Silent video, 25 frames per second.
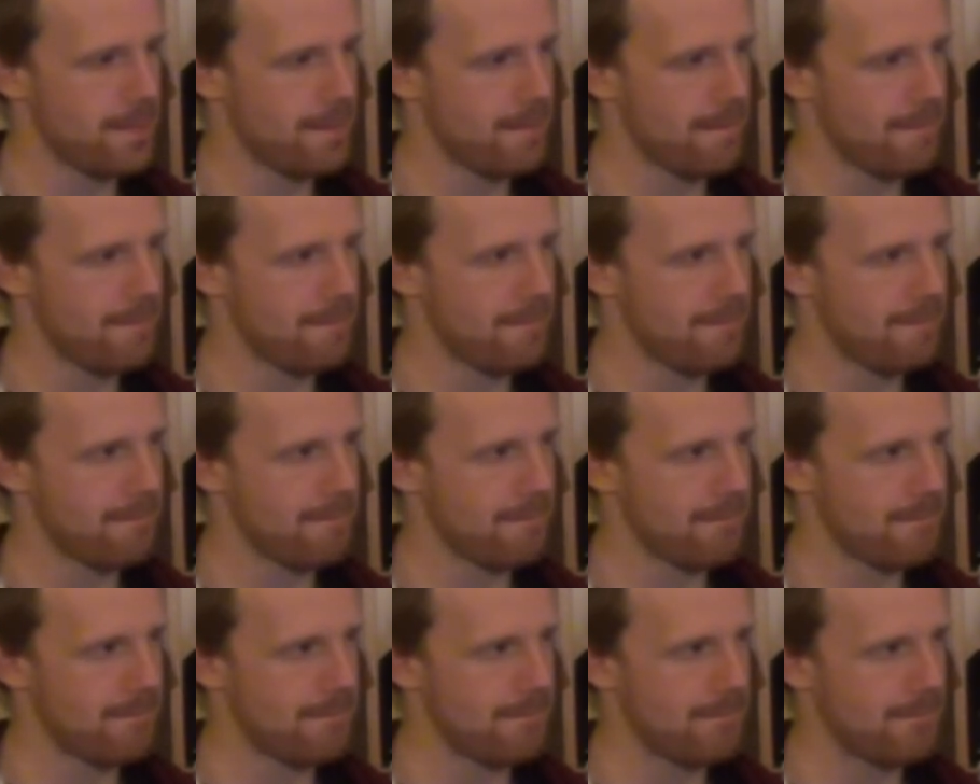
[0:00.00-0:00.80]

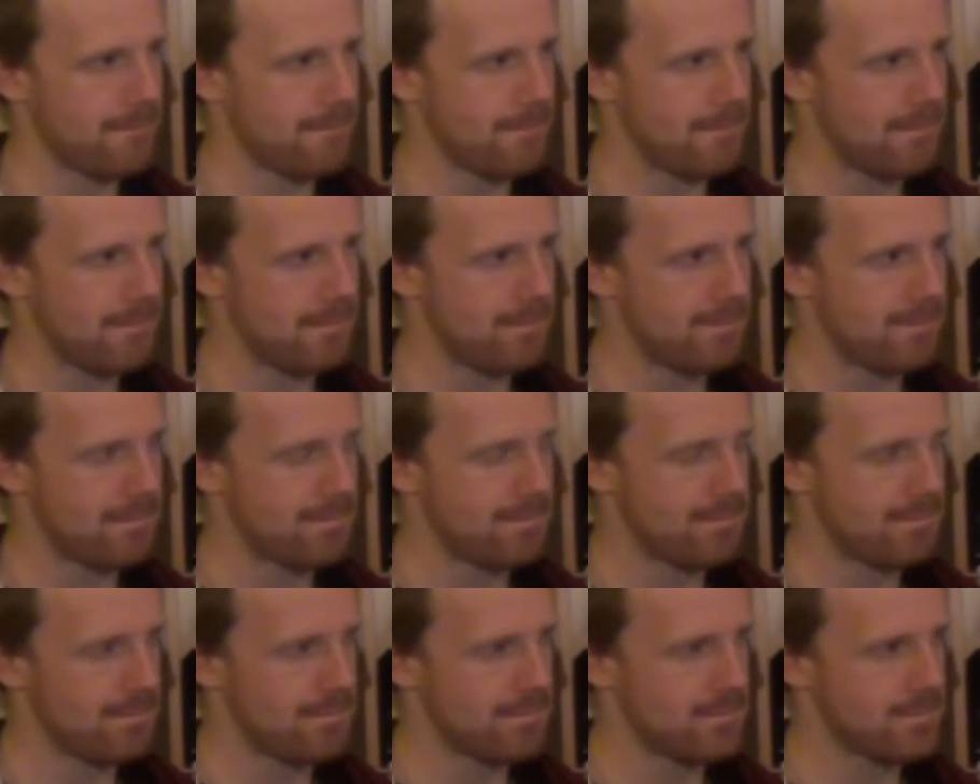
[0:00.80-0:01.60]

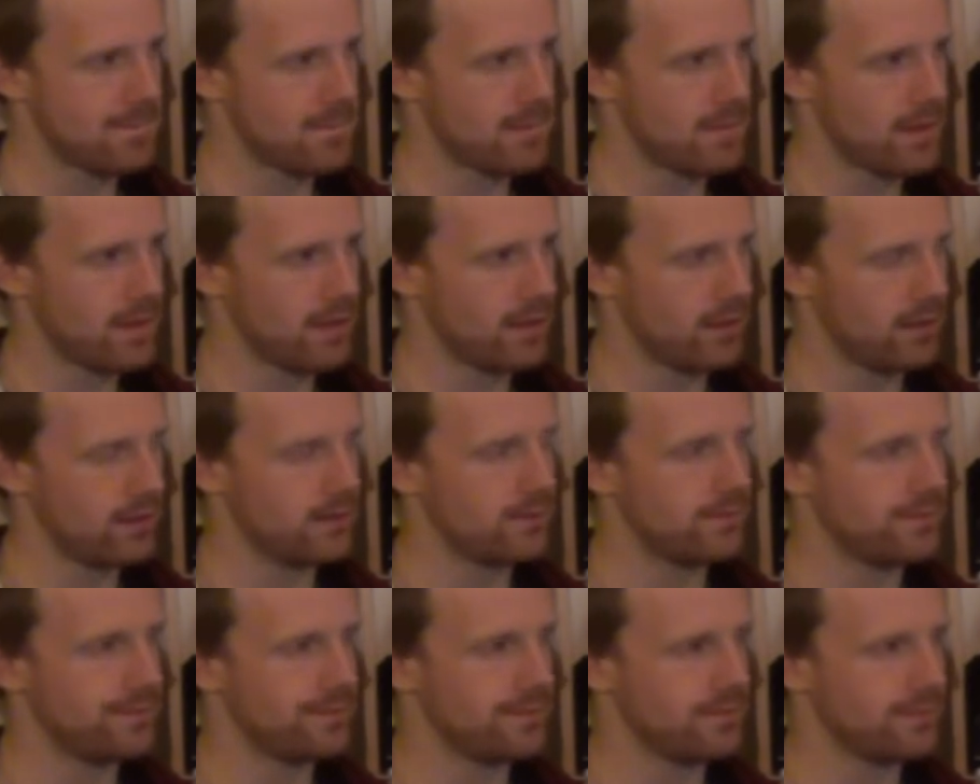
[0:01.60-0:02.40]

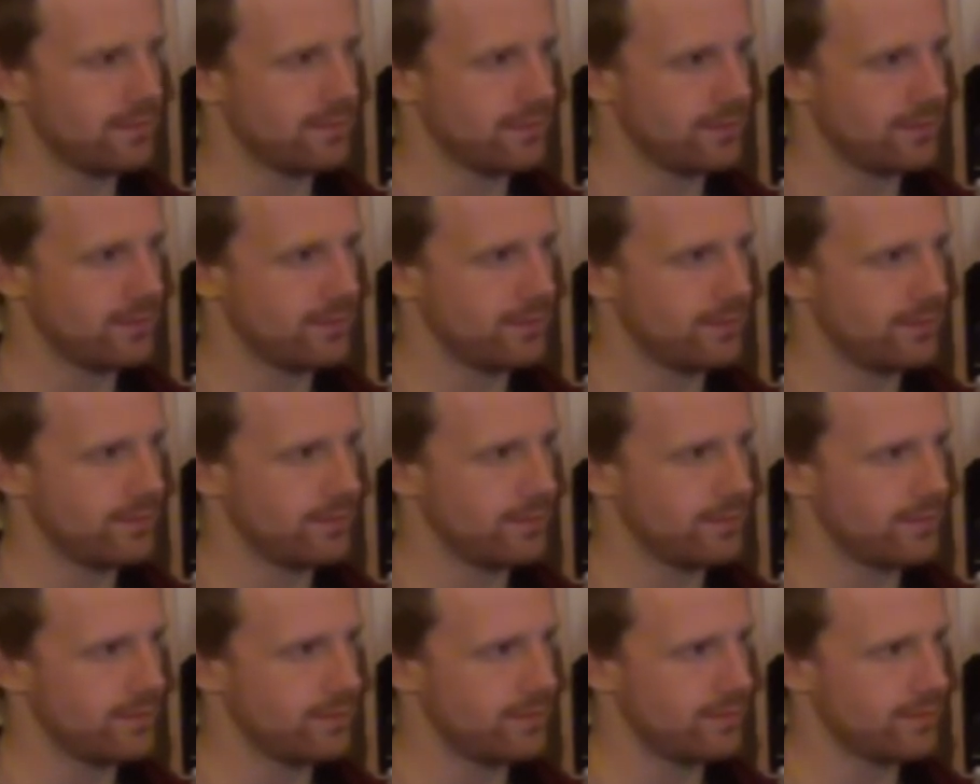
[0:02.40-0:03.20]

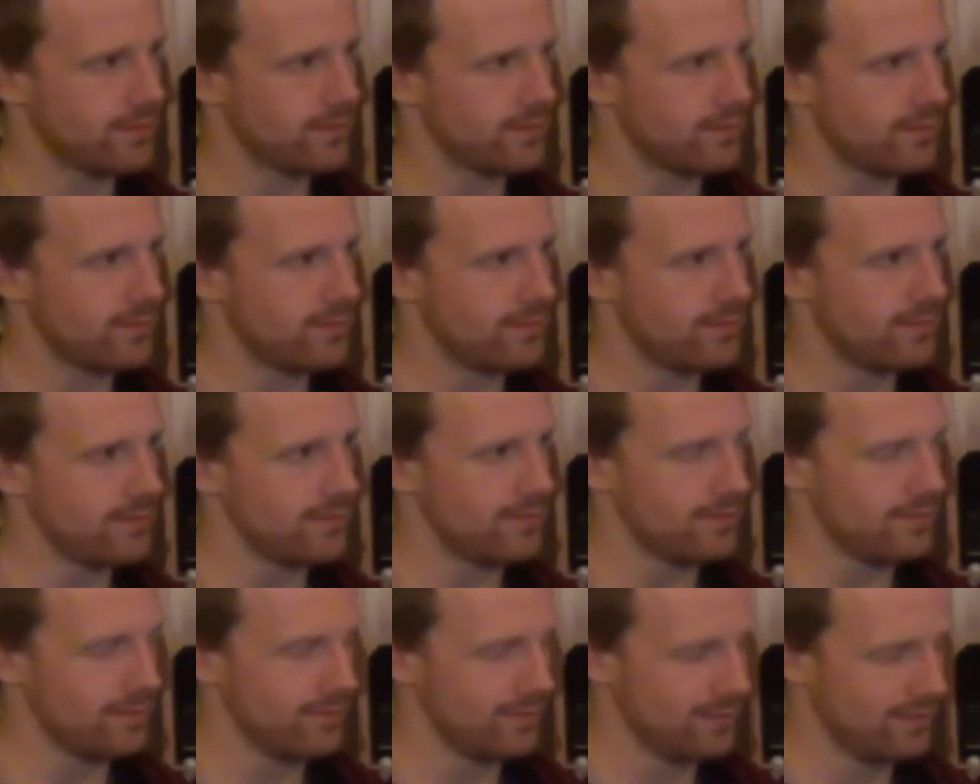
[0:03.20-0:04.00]

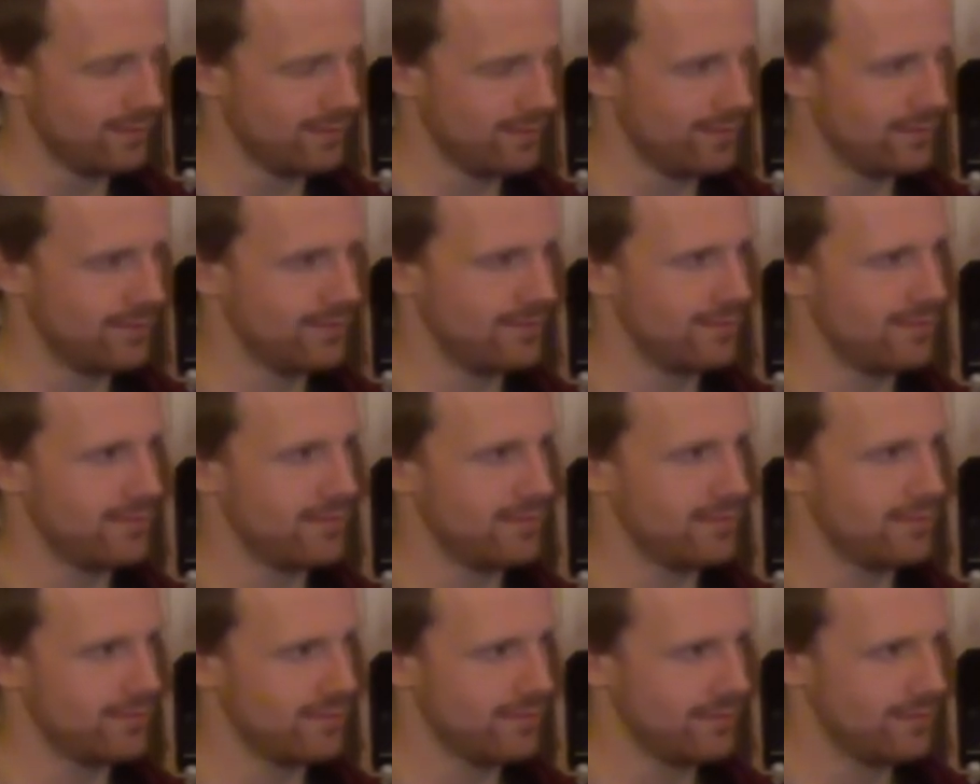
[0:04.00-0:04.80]

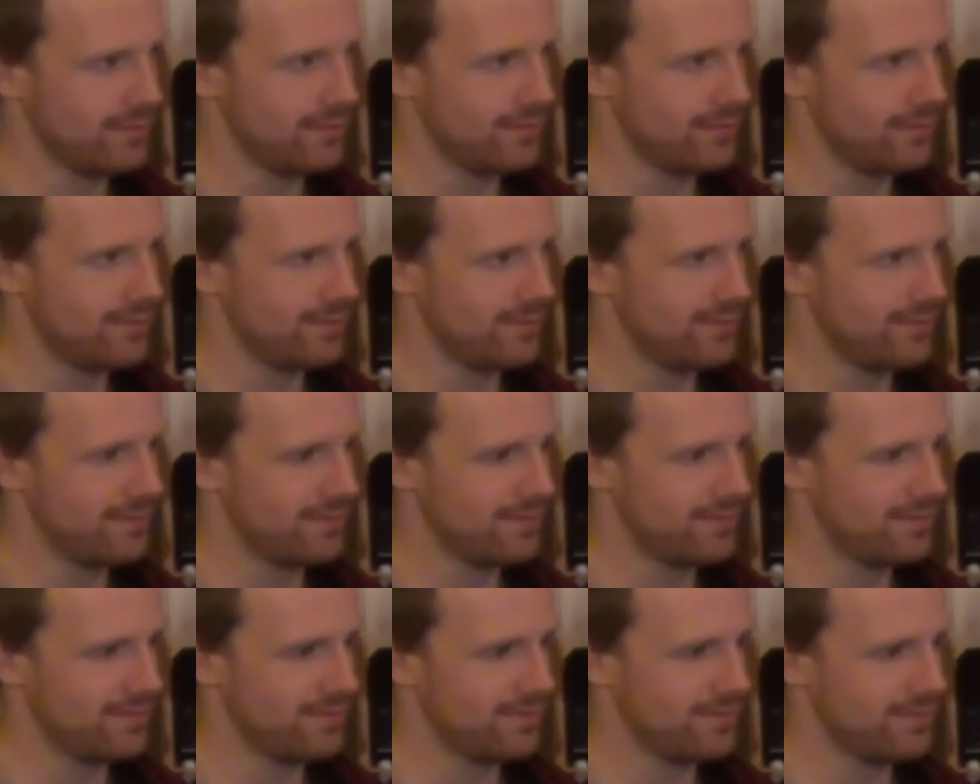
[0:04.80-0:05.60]

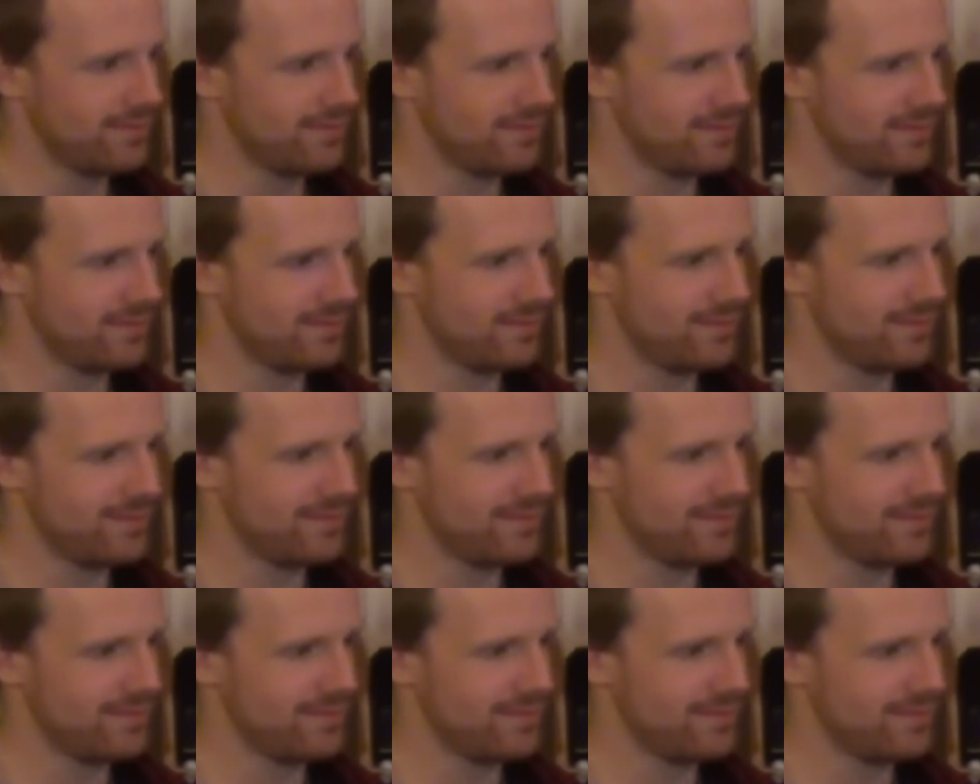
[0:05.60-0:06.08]
(not speaking)